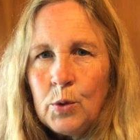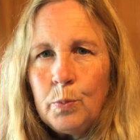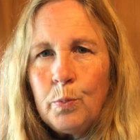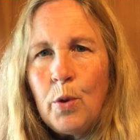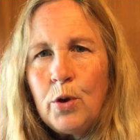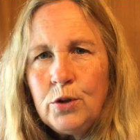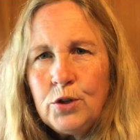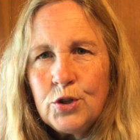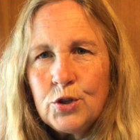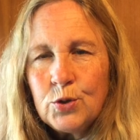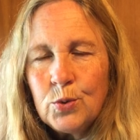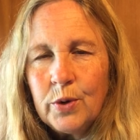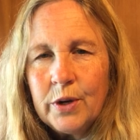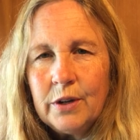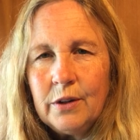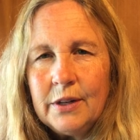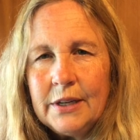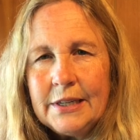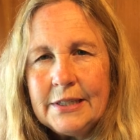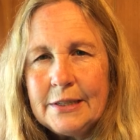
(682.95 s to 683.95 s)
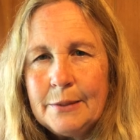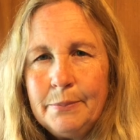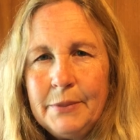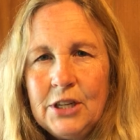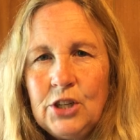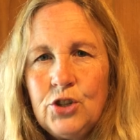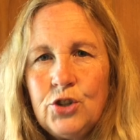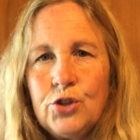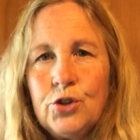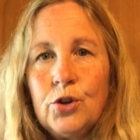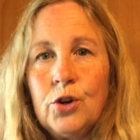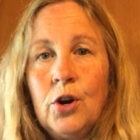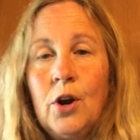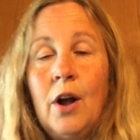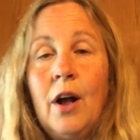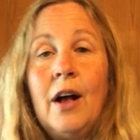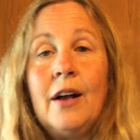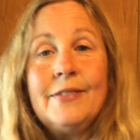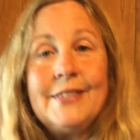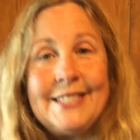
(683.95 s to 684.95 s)
most soil is a mixture
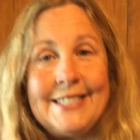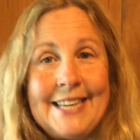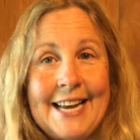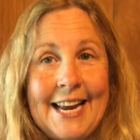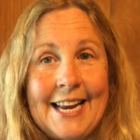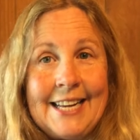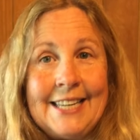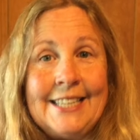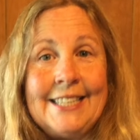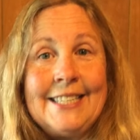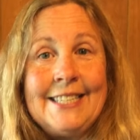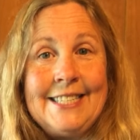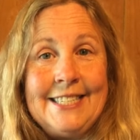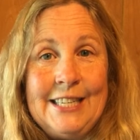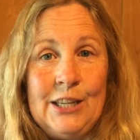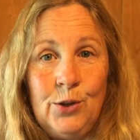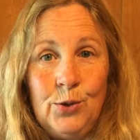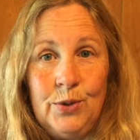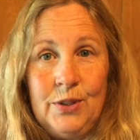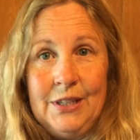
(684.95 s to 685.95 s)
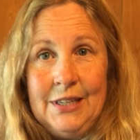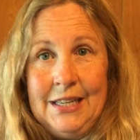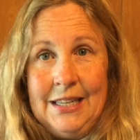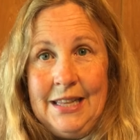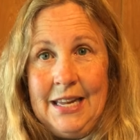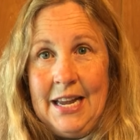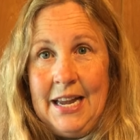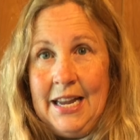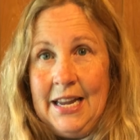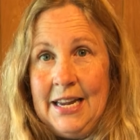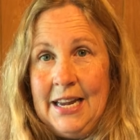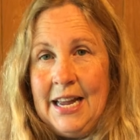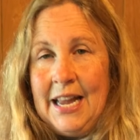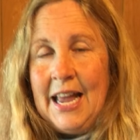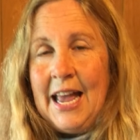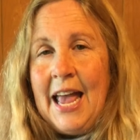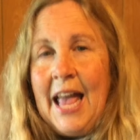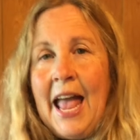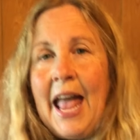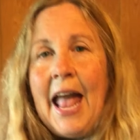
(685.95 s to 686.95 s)
of sand, silt, and clay.
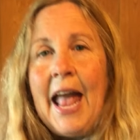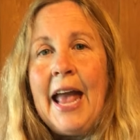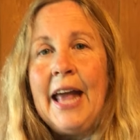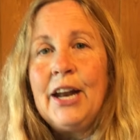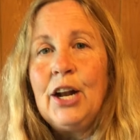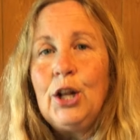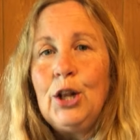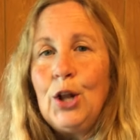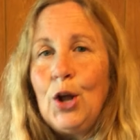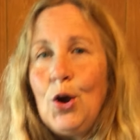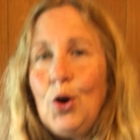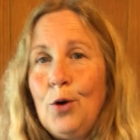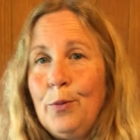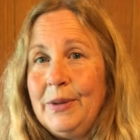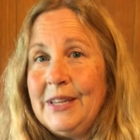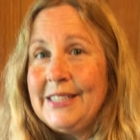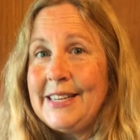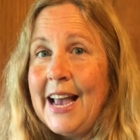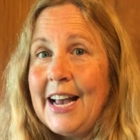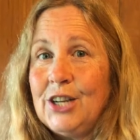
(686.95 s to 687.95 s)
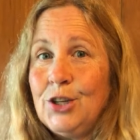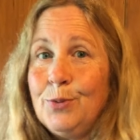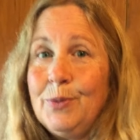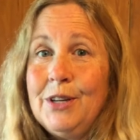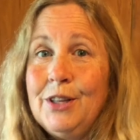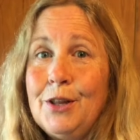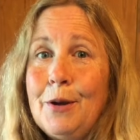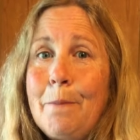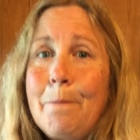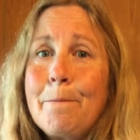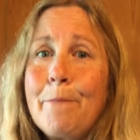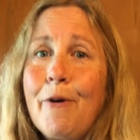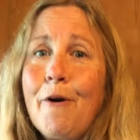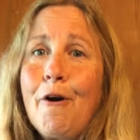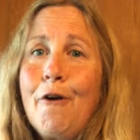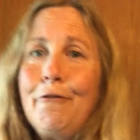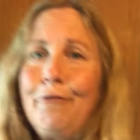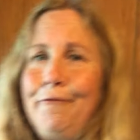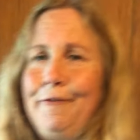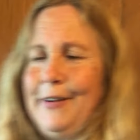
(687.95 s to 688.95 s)
And a loam is actually the
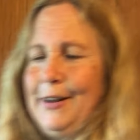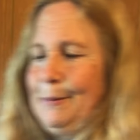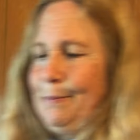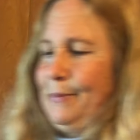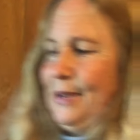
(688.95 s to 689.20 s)
perfect